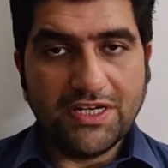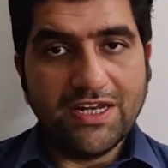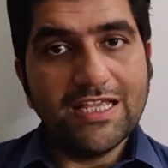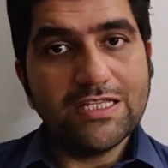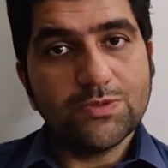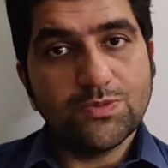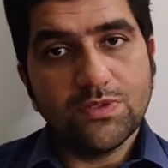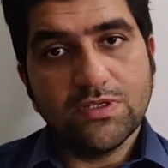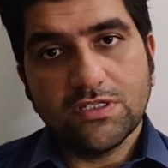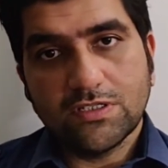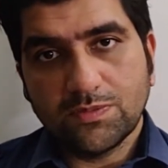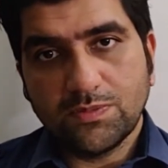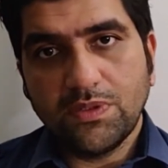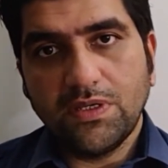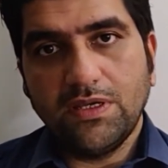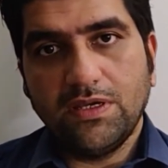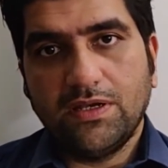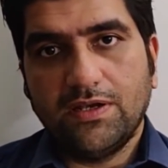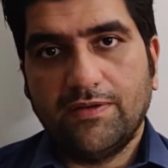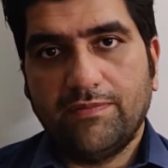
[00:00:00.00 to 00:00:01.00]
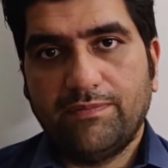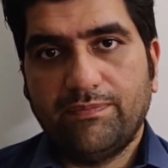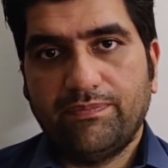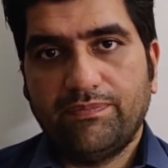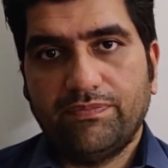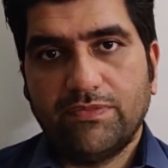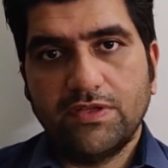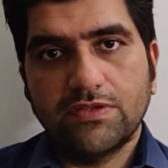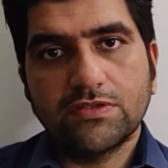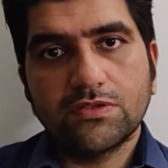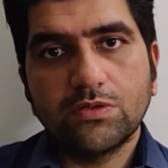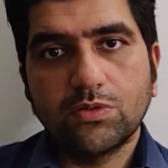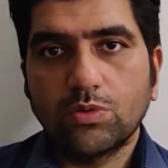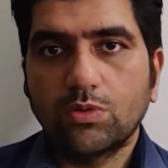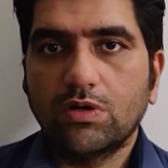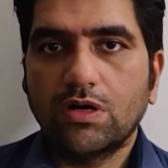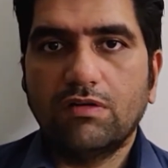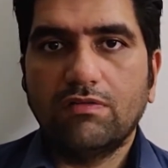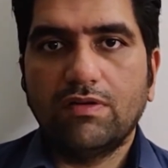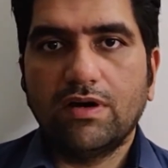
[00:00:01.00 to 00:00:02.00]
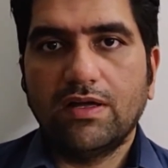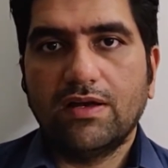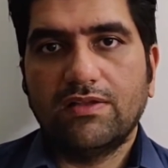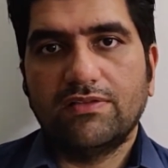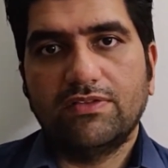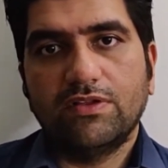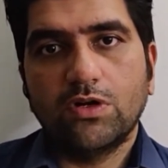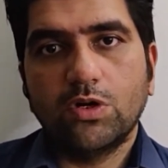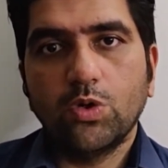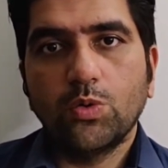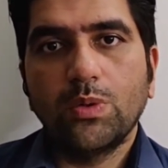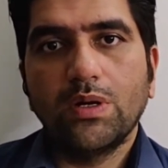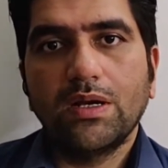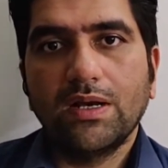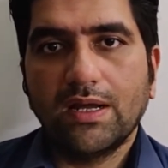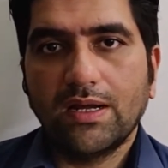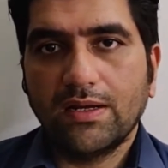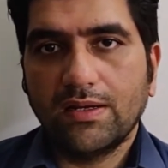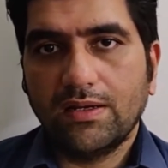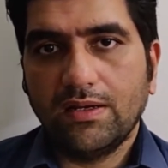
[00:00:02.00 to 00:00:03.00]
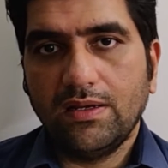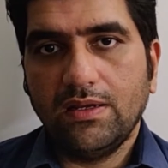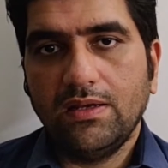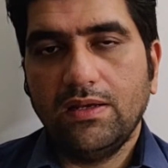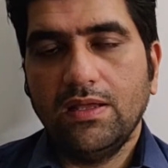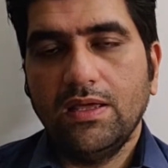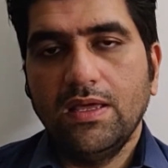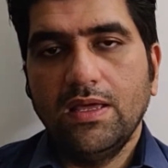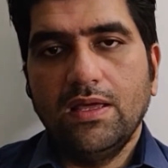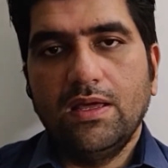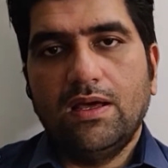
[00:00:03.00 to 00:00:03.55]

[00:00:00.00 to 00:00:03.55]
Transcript: And as we speak, this coronavirus, the Covid19,